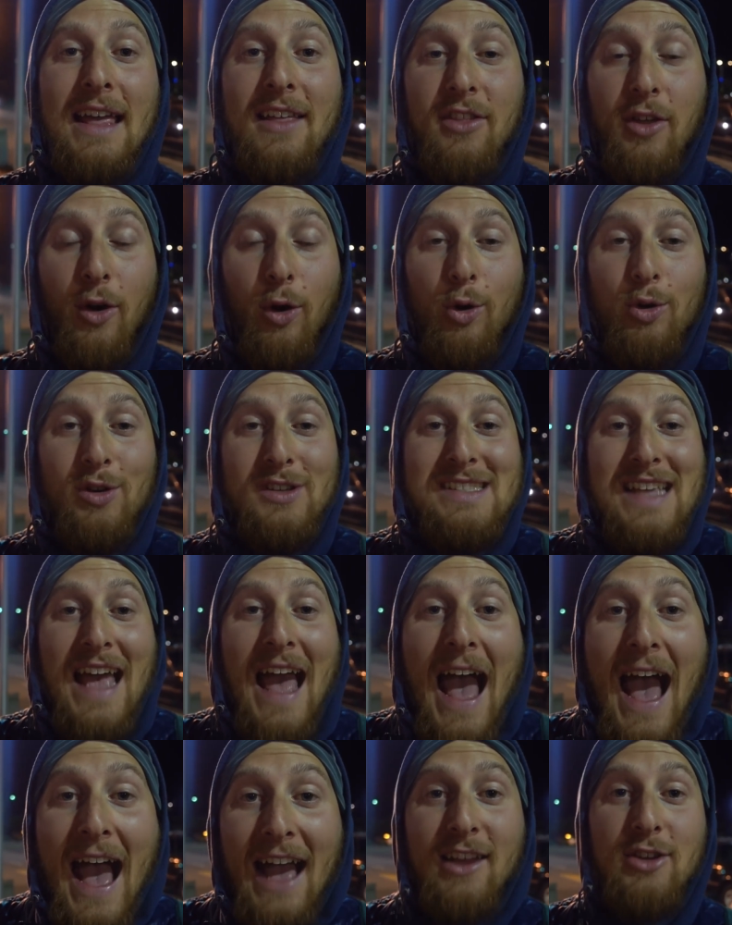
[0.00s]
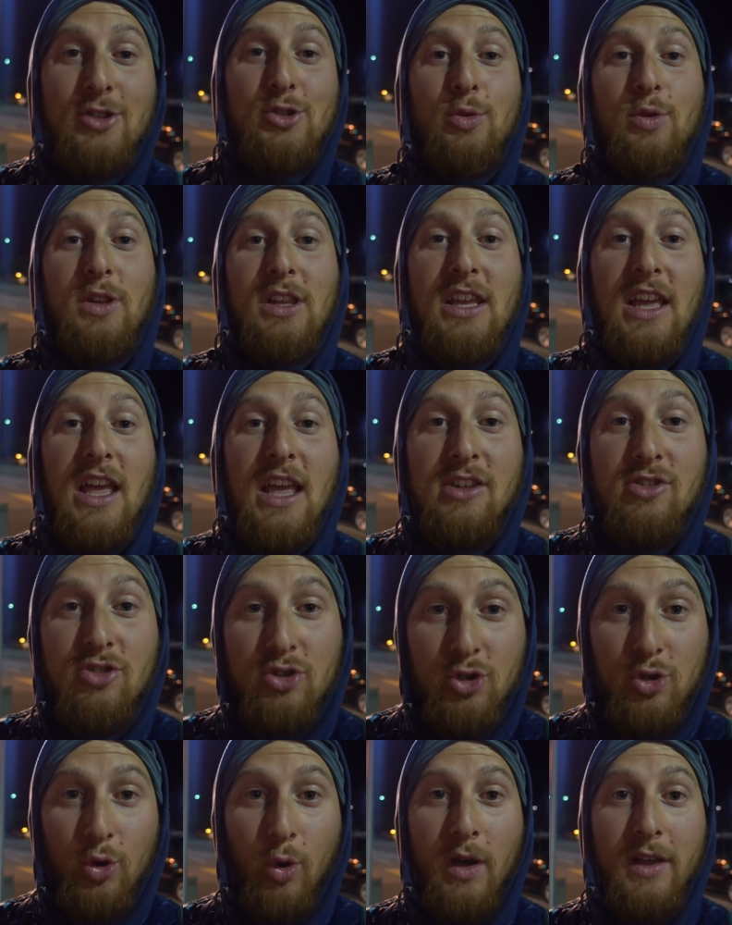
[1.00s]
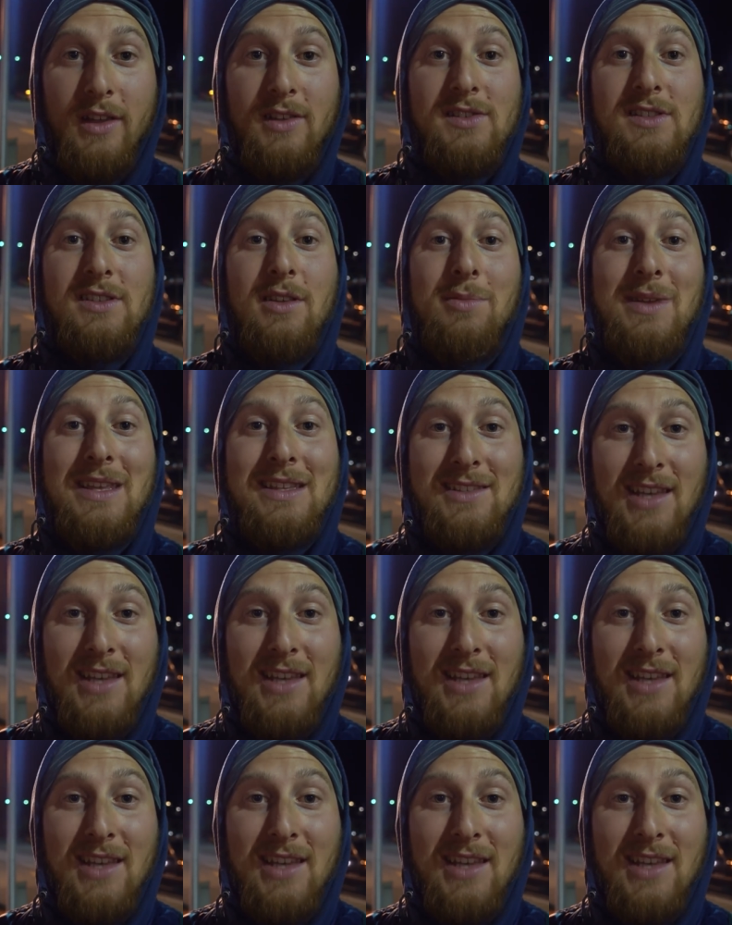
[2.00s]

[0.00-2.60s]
the horse actually enjoys to be